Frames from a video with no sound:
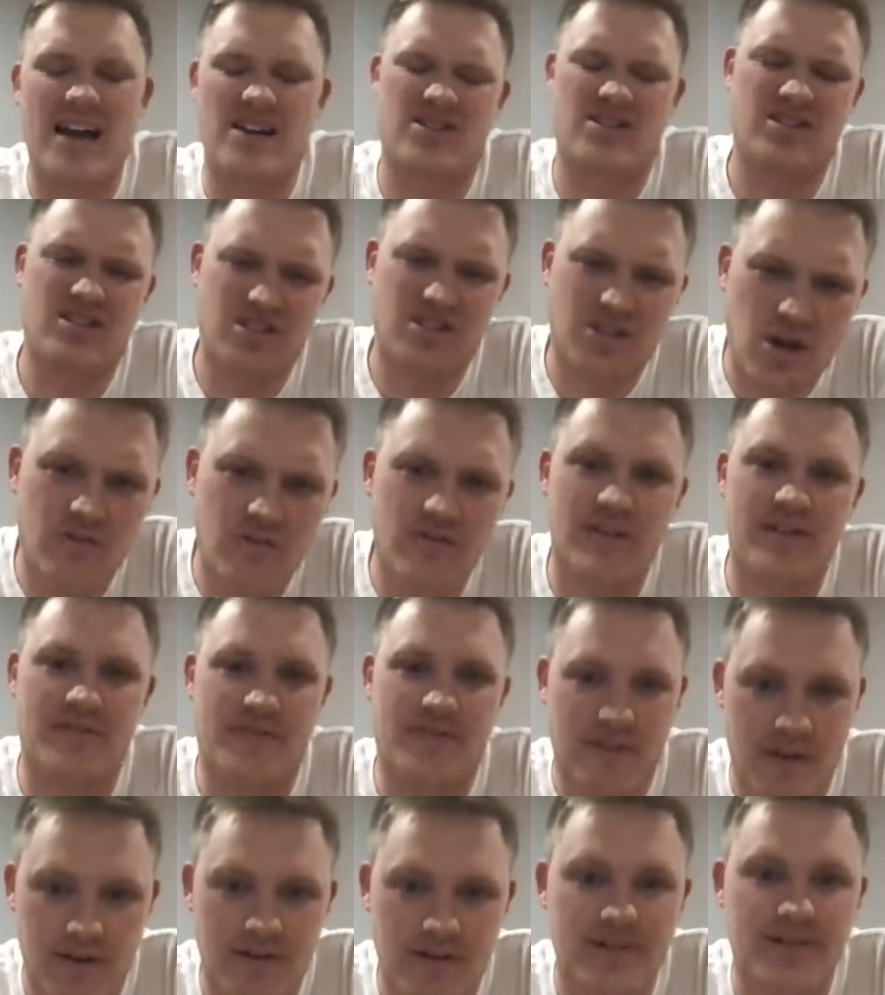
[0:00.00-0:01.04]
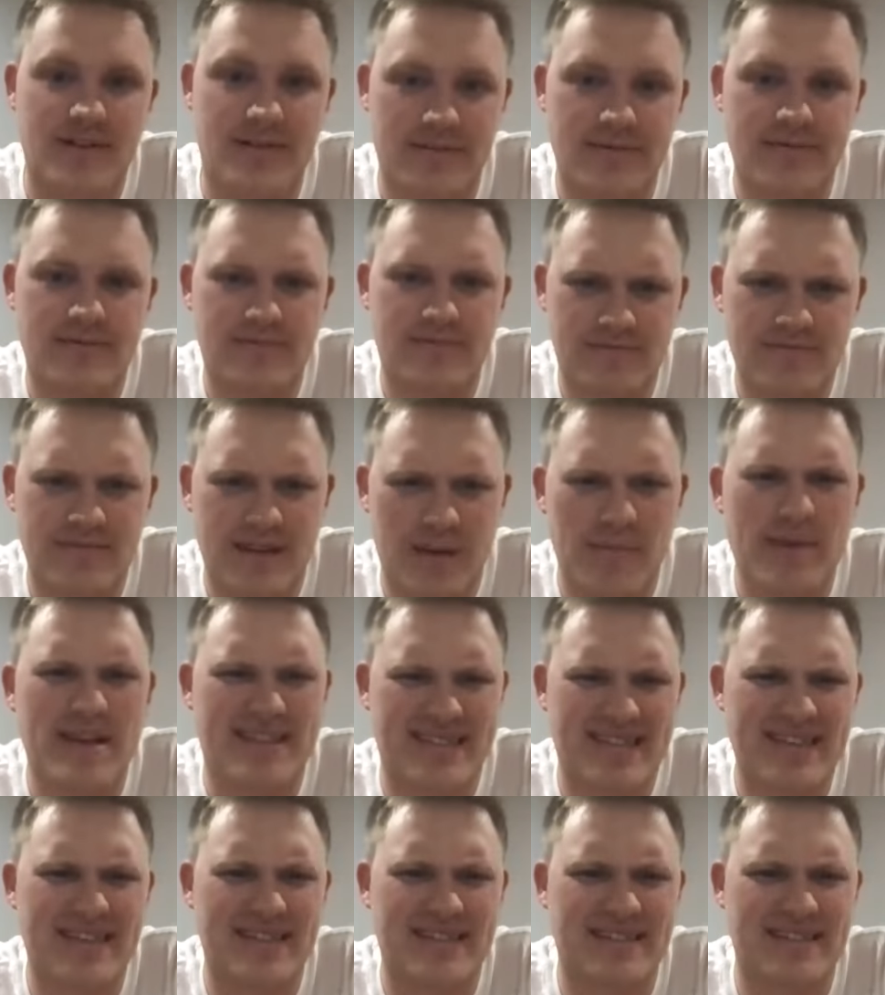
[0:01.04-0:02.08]
a servant first. Does that make
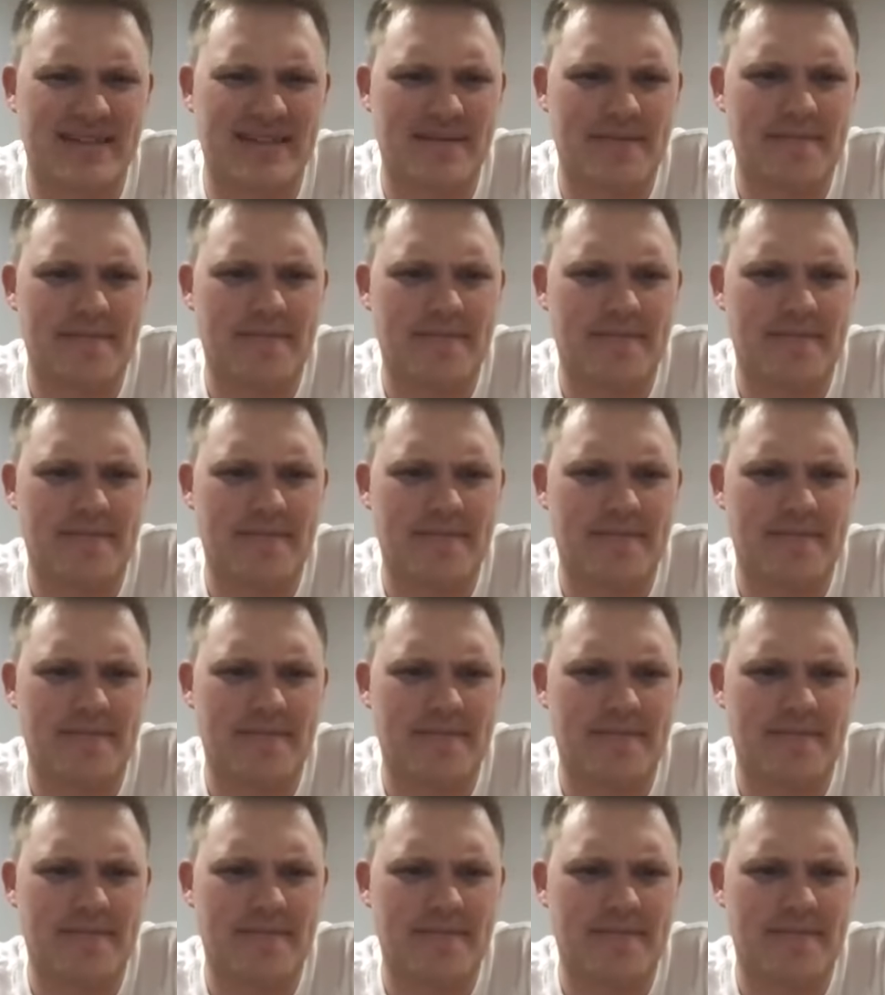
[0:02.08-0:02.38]
sense?